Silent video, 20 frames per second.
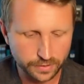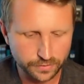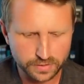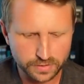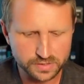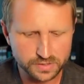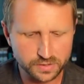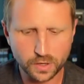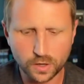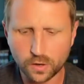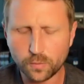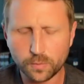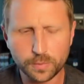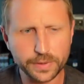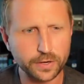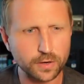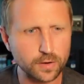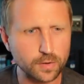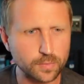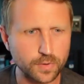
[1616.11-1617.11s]
there's no
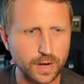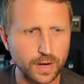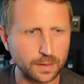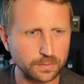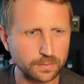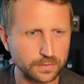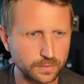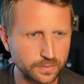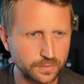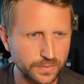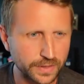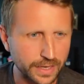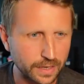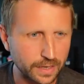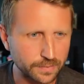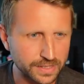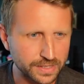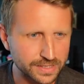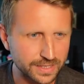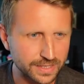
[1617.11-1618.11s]
bigger problem that
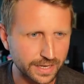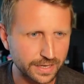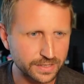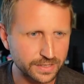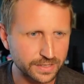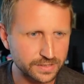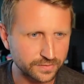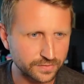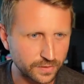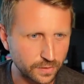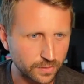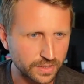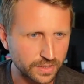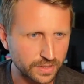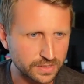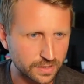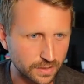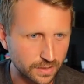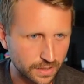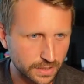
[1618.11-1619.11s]
I'm excited to
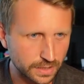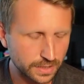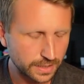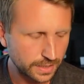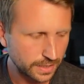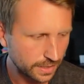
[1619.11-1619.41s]
focus on.